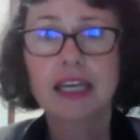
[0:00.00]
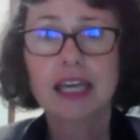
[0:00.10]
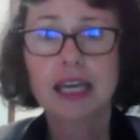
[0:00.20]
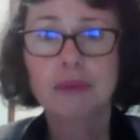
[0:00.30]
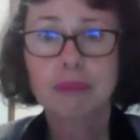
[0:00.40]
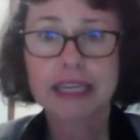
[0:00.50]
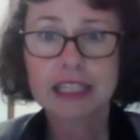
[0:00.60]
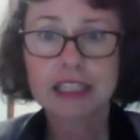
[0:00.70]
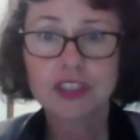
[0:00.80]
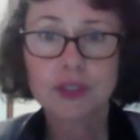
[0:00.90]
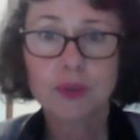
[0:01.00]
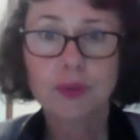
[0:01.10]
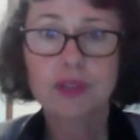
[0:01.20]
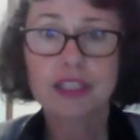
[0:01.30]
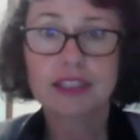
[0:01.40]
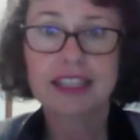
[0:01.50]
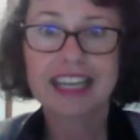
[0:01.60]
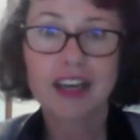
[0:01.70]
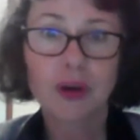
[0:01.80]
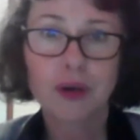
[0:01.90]
making sure that their
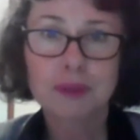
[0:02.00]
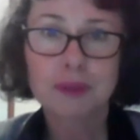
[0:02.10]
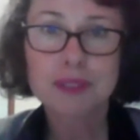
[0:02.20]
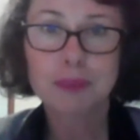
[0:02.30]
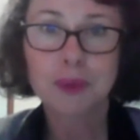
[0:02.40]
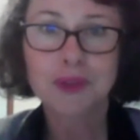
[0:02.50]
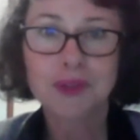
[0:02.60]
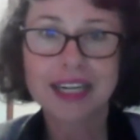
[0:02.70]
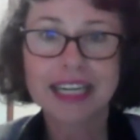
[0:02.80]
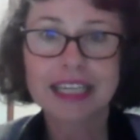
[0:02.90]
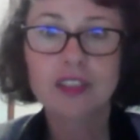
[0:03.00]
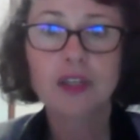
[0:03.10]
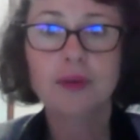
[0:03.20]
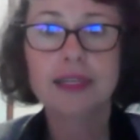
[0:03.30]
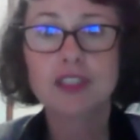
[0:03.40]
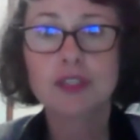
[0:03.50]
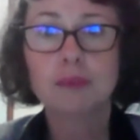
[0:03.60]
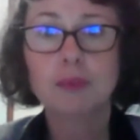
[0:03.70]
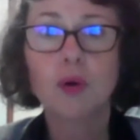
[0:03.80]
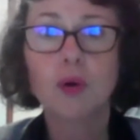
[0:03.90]
home is more green, going to
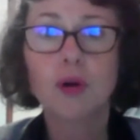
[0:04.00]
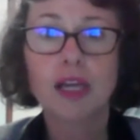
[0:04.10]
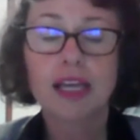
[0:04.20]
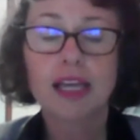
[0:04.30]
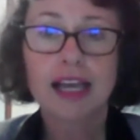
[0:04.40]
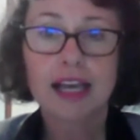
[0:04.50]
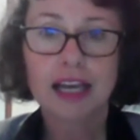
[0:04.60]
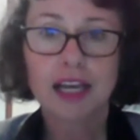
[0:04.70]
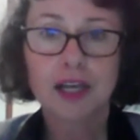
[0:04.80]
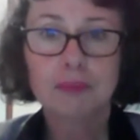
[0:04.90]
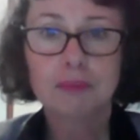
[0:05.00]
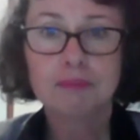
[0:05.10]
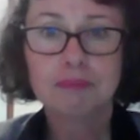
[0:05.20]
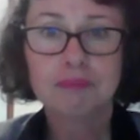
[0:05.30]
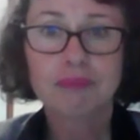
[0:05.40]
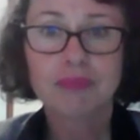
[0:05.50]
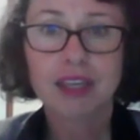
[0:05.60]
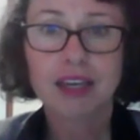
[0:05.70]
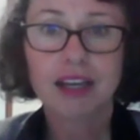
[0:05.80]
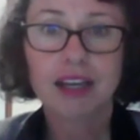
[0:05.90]
more,
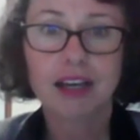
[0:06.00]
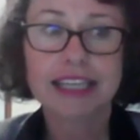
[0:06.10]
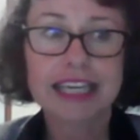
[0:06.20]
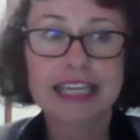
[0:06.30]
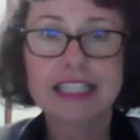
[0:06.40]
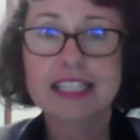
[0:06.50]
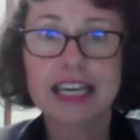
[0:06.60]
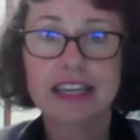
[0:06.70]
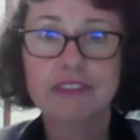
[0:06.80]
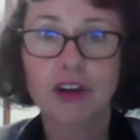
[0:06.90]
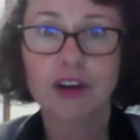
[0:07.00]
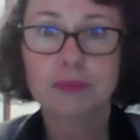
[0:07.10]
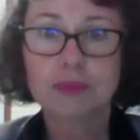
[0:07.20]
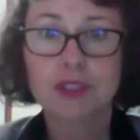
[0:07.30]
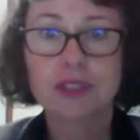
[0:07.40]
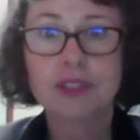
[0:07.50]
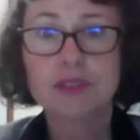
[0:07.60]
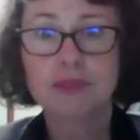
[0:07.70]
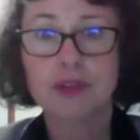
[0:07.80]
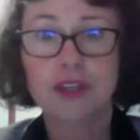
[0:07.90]
I guess, safer
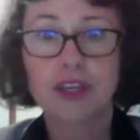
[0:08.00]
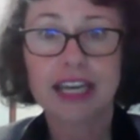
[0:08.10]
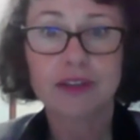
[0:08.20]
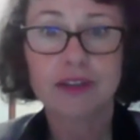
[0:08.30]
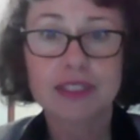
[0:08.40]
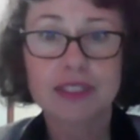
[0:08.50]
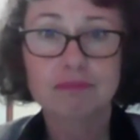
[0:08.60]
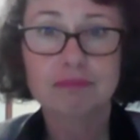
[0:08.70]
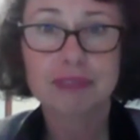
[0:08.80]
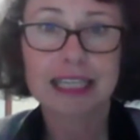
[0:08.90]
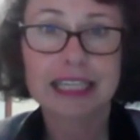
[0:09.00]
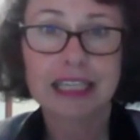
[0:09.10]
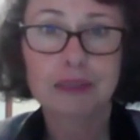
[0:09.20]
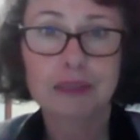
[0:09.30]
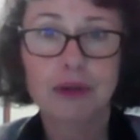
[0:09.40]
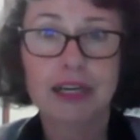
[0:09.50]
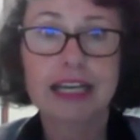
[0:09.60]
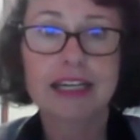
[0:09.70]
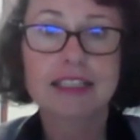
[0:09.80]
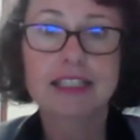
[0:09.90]
options for house cleaning
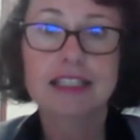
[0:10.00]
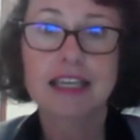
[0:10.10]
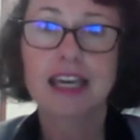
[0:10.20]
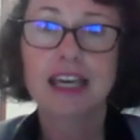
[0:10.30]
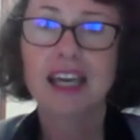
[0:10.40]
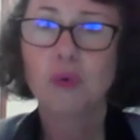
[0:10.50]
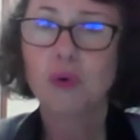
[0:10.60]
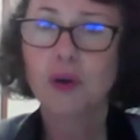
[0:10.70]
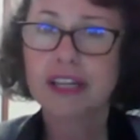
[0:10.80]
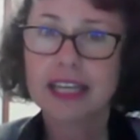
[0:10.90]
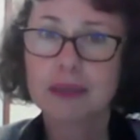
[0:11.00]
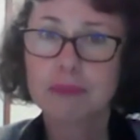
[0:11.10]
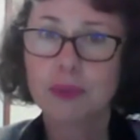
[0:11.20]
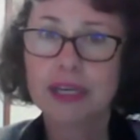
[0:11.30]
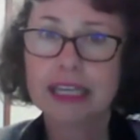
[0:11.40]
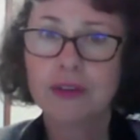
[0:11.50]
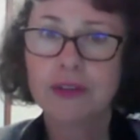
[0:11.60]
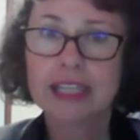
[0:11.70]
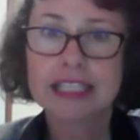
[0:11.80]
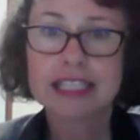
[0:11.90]
products. What are they putting on
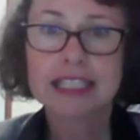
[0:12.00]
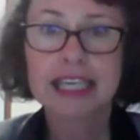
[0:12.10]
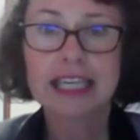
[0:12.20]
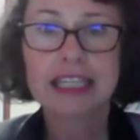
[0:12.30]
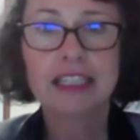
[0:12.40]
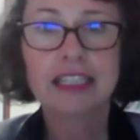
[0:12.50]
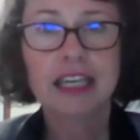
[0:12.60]
their skin?